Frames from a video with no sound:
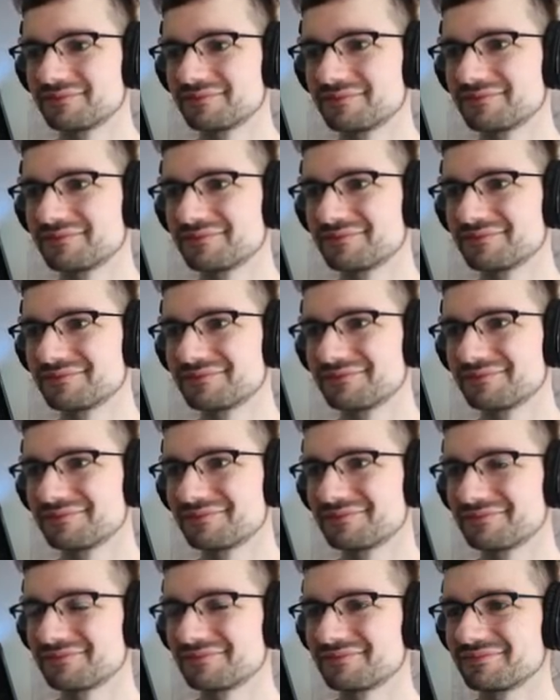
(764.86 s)
came to
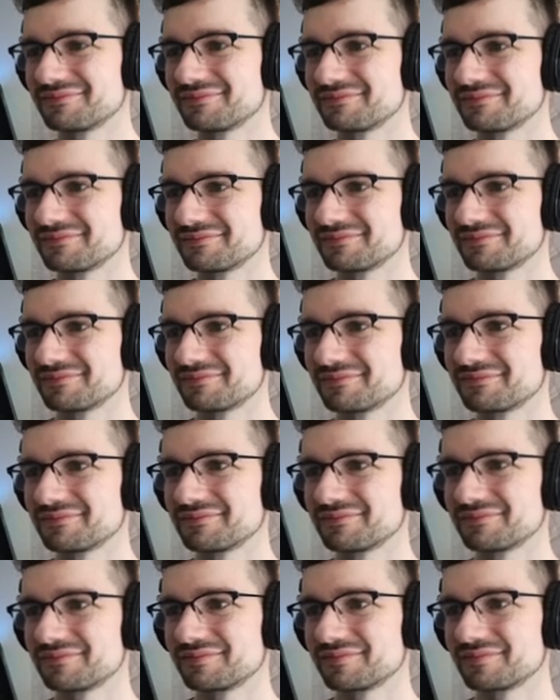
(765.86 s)
sports,
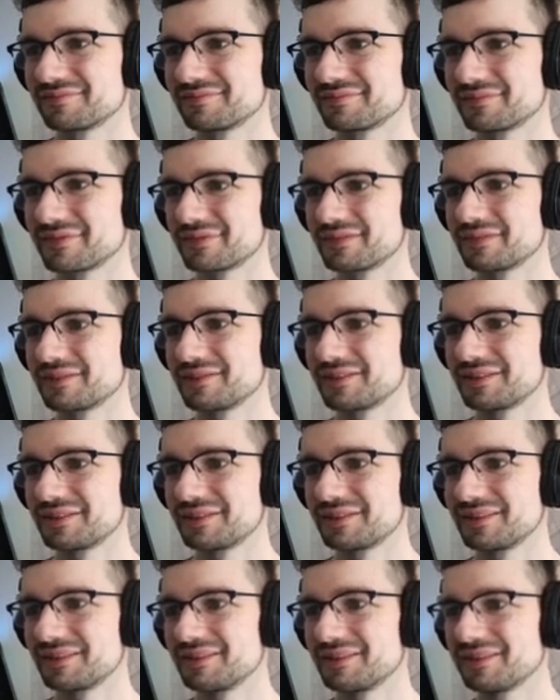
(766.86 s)
hell
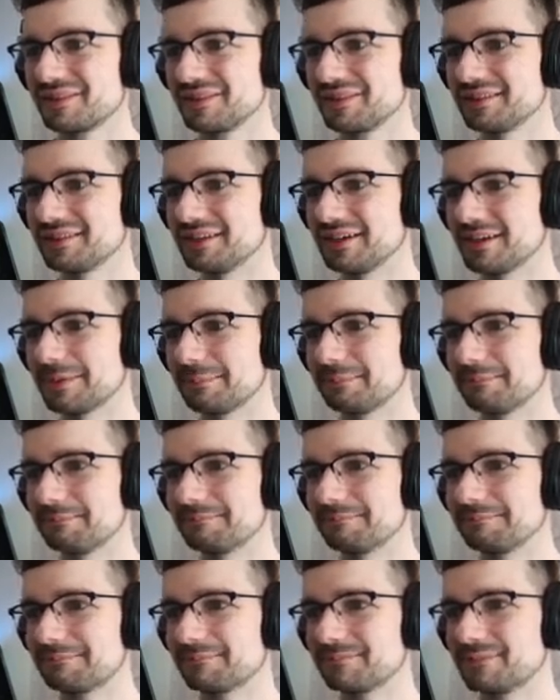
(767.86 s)
yeah. Yep,
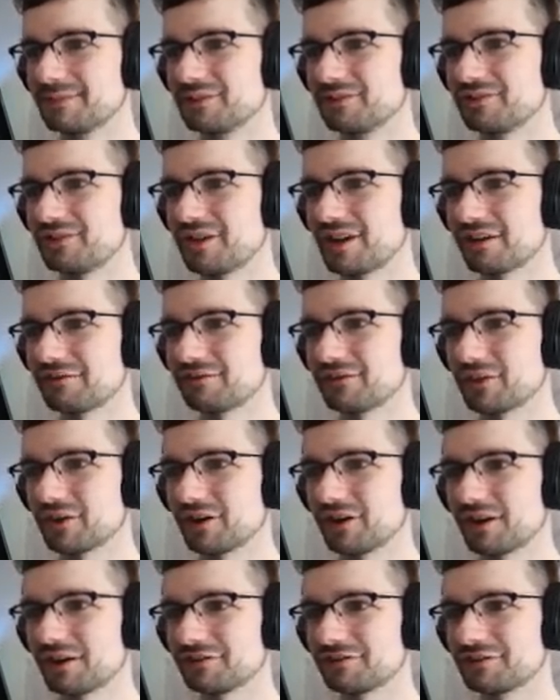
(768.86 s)
she's not far
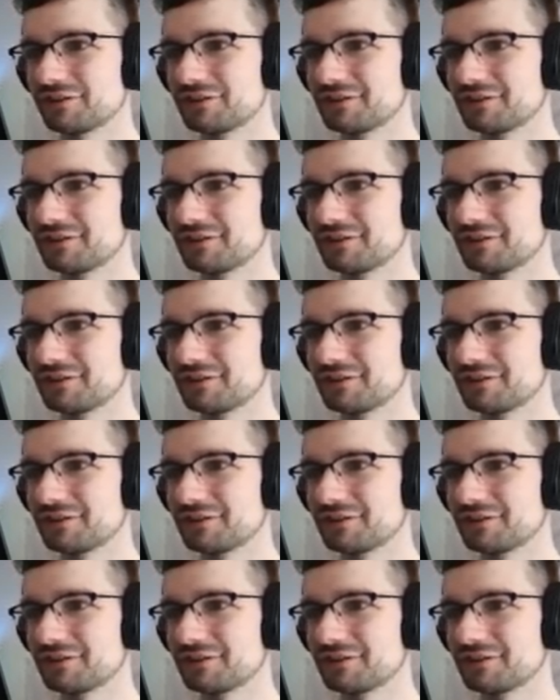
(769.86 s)
off.